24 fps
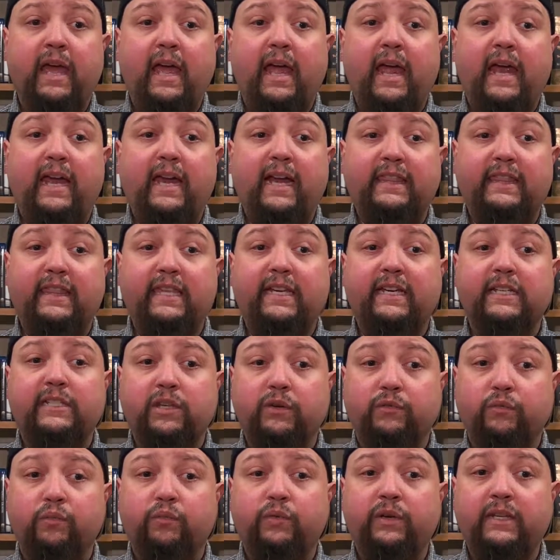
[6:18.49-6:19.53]
And I think it's
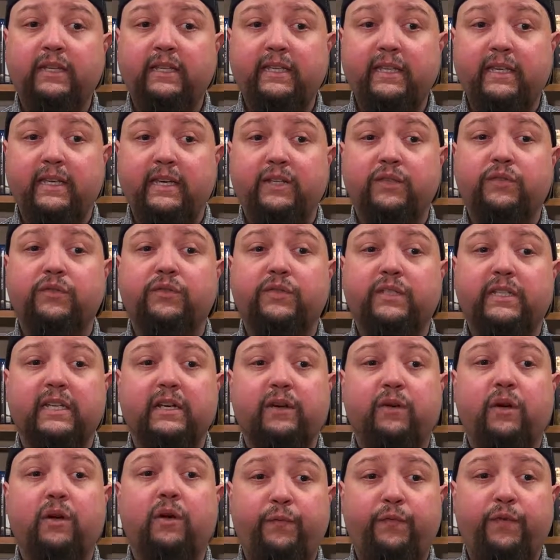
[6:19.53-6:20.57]
a really
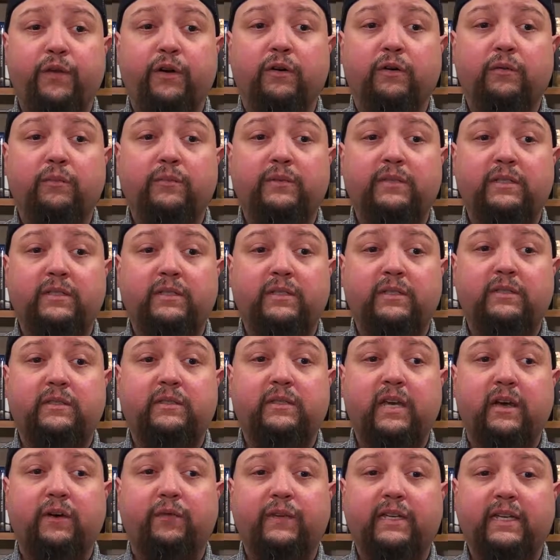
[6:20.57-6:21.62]
interesting film
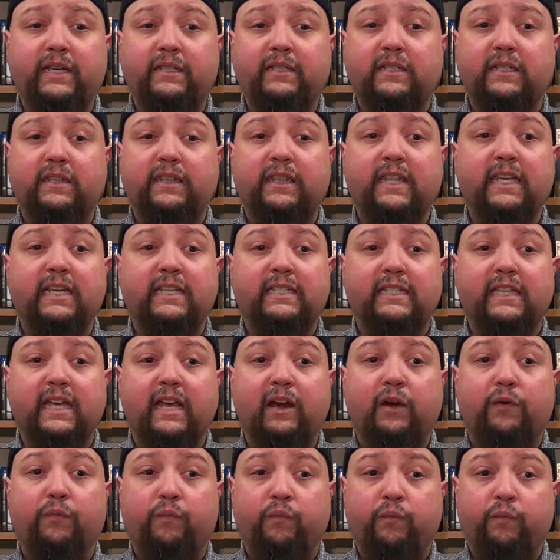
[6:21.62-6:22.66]
delving into things that
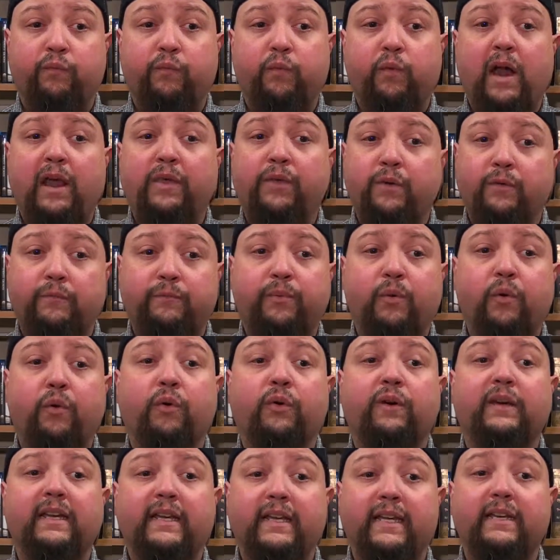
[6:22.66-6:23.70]
are rather
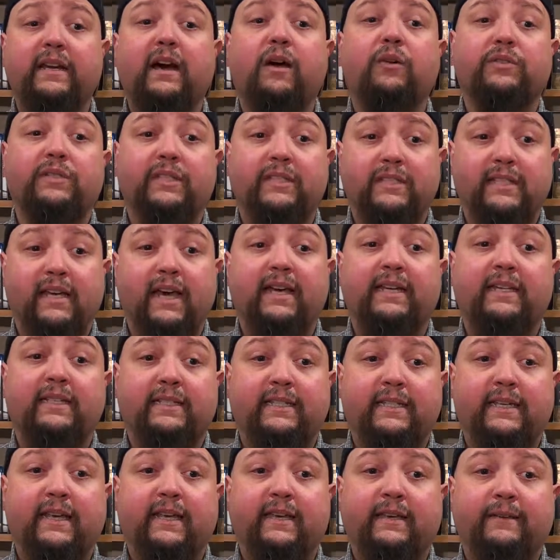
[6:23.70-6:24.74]
important in our society
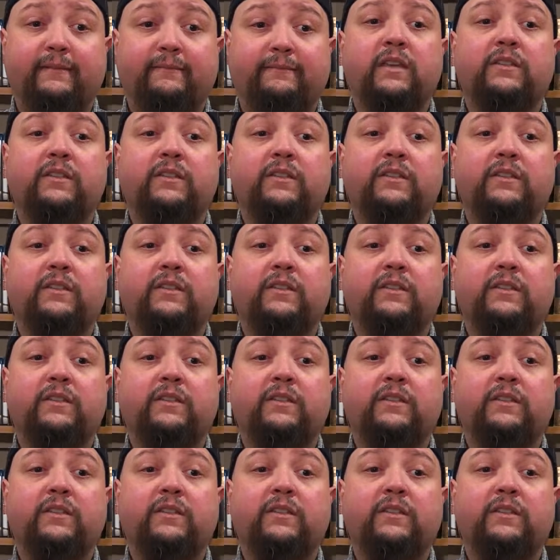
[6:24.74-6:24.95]
today.